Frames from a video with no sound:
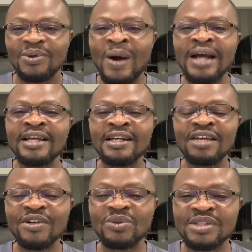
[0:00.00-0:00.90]
Why then
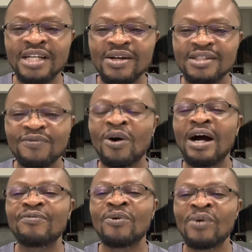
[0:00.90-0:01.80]
giving it to Chelsea? For
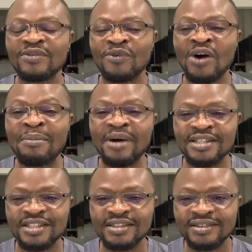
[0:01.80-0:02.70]
what? For how much?